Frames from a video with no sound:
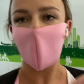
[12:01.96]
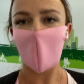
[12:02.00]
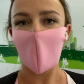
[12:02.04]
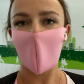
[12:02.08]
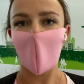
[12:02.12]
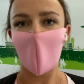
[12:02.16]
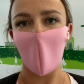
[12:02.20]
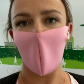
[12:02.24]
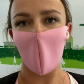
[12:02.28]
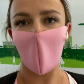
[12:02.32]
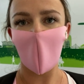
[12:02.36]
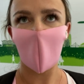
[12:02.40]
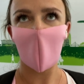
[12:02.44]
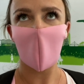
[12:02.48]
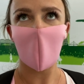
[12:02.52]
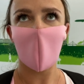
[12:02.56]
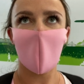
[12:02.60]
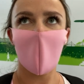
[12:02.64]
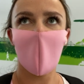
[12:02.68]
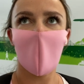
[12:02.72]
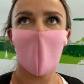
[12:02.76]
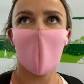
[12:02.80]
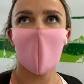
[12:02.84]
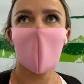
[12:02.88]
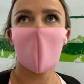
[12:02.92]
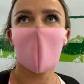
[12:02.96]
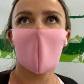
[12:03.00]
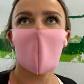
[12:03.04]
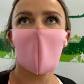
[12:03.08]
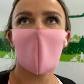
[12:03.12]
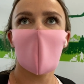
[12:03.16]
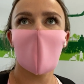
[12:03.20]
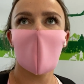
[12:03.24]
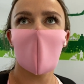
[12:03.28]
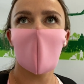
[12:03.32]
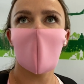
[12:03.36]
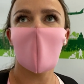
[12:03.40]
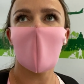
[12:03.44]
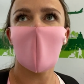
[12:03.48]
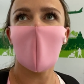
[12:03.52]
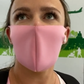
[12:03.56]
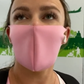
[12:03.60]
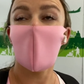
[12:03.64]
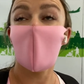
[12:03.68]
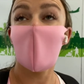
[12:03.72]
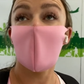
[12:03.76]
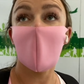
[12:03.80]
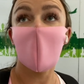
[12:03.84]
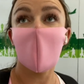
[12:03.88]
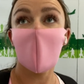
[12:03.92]
o'clock in the afternoon and
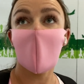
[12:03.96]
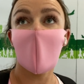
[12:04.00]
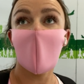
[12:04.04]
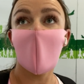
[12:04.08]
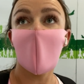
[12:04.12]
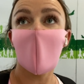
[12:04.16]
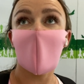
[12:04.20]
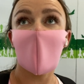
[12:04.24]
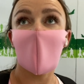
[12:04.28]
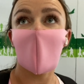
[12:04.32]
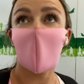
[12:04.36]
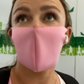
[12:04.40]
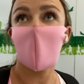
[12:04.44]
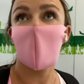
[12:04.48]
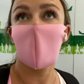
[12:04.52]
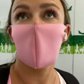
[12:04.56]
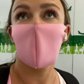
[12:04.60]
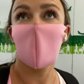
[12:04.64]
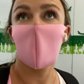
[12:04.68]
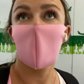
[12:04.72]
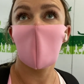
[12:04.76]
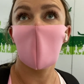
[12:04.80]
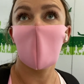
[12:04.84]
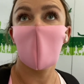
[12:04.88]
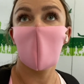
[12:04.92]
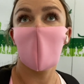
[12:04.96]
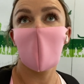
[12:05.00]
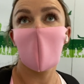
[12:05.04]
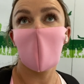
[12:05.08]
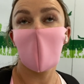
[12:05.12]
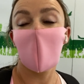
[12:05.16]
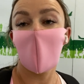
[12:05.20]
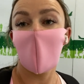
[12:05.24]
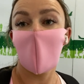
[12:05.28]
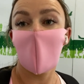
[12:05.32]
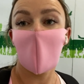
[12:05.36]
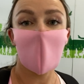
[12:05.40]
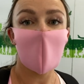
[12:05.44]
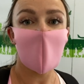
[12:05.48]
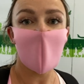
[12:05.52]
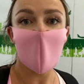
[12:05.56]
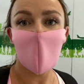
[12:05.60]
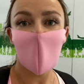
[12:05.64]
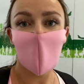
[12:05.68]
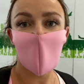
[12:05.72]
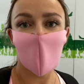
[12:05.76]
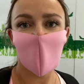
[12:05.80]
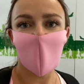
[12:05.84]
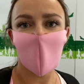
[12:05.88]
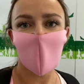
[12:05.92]
we have a gate. I
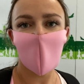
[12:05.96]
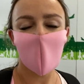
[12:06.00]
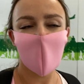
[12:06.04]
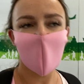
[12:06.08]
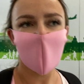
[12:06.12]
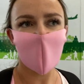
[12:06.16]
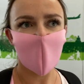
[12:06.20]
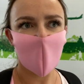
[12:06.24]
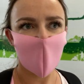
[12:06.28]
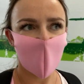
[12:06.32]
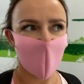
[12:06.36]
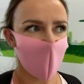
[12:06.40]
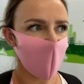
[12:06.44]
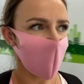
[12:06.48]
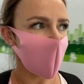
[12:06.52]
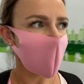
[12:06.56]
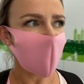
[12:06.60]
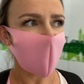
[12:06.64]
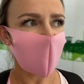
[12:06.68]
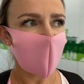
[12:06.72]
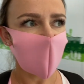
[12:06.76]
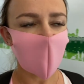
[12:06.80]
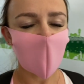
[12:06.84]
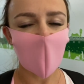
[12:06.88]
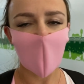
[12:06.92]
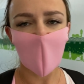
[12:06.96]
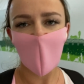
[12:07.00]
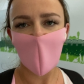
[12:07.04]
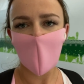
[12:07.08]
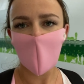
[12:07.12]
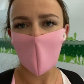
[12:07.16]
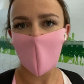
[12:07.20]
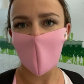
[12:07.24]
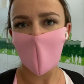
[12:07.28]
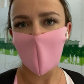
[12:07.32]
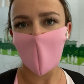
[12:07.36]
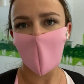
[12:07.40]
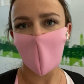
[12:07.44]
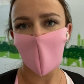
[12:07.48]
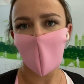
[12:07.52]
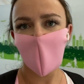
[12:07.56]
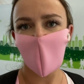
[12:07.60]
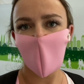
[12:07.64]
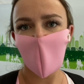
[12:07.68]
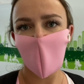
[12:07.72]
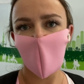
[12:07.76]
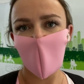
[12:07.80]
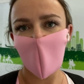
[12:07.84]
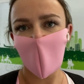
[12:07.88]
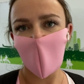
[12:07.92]
wasn't expecting that. I don't know if it came up this
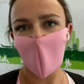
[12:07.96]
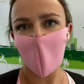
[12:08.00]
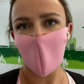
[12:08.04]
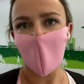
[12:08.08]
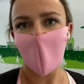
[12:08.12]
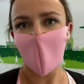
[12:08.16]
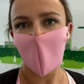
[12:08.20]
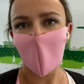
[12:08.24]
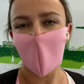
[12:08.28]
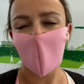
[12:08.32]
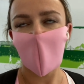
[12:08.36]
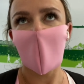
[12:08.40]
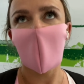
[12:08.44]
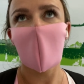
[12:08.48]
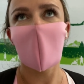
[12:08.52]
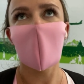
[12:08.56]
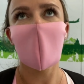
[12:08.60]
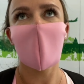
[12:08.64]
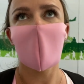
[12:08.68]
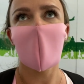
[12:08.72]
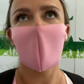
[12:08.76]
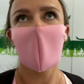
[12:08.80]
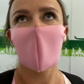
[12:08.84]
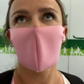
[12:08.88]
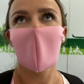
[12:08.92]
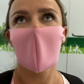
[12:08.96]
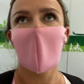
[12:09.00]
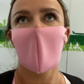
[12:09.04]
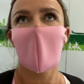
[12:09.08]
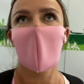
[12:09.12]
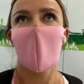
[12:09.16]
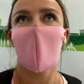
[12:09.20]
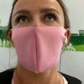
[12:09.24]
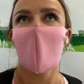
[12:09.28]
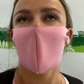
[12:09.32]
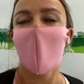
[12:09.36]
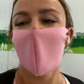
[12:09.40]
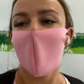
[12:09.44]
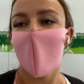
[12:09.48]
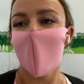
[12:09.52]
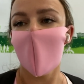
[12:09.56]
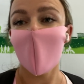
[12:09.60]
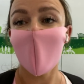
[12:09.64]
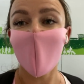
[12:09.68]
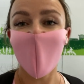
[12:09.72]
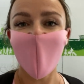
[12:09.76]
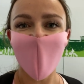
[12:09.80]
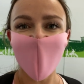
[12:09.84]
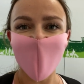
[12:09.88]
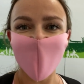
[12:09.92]
early last time, but we have a
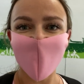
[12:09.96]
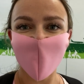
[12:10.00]
gate.